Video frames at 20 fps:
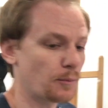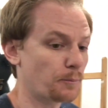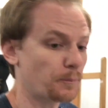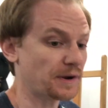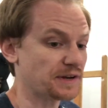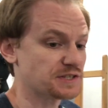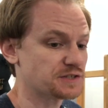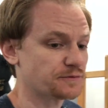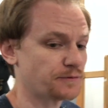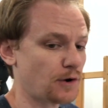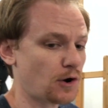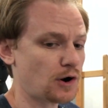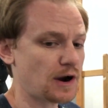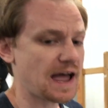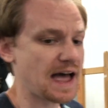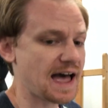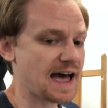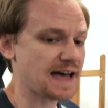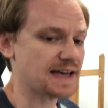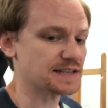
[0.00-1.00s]
But as far
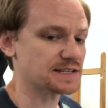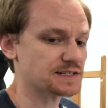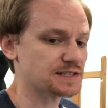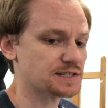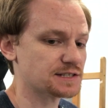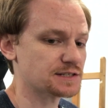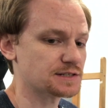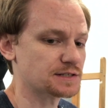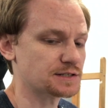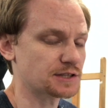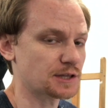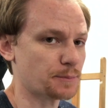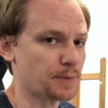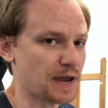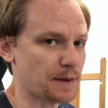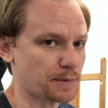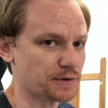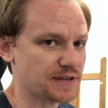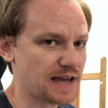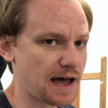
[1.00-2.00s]
as the
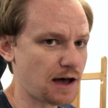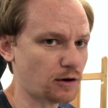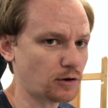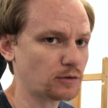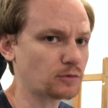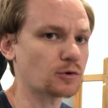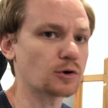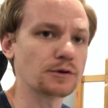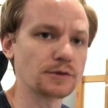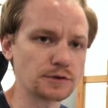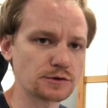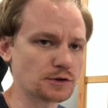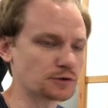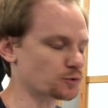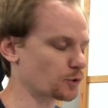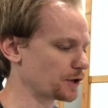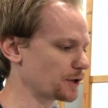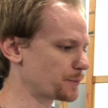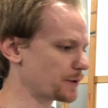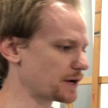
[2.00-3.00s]
paper towel, or the
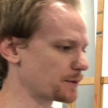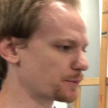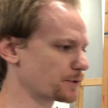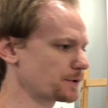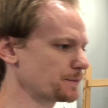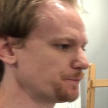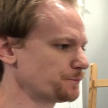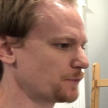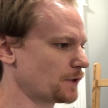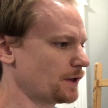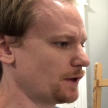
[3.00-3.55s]
toilet paper,